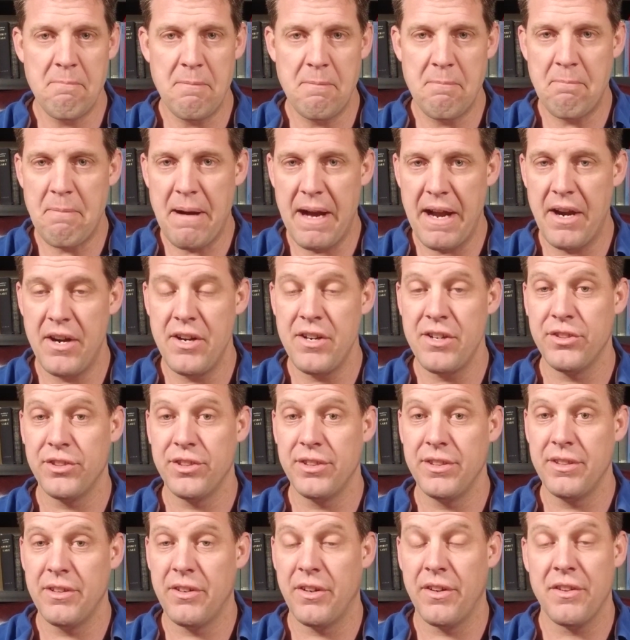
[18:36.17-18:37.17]
Buyer
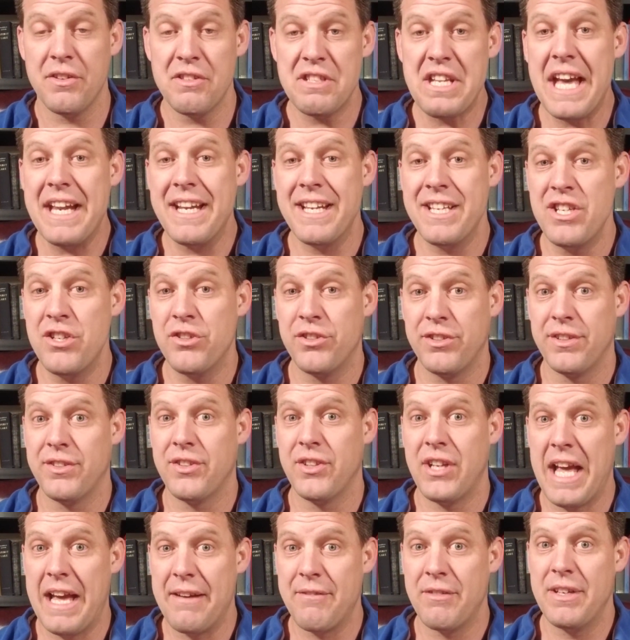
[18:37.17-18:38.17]
usually, or the tenant usually
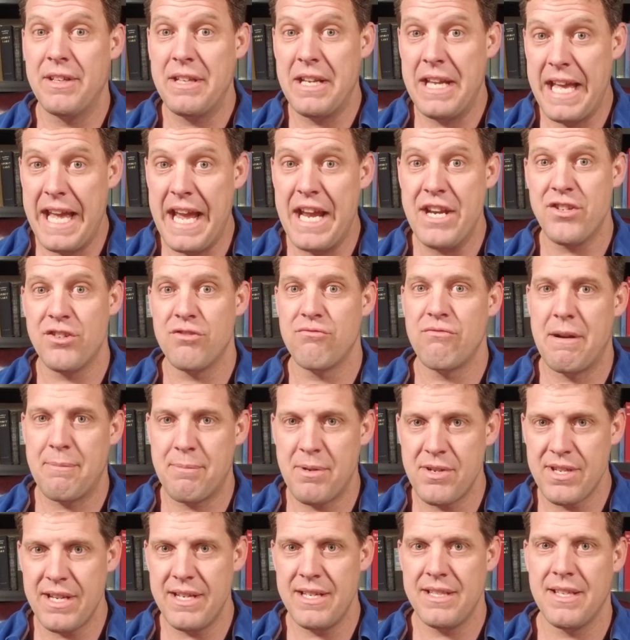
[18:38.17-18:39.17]
doesn't have an agent
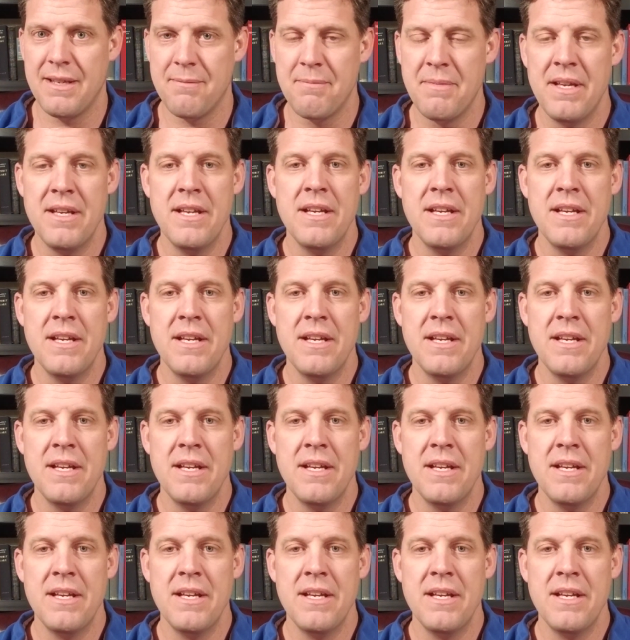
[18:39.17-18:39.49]
representing them.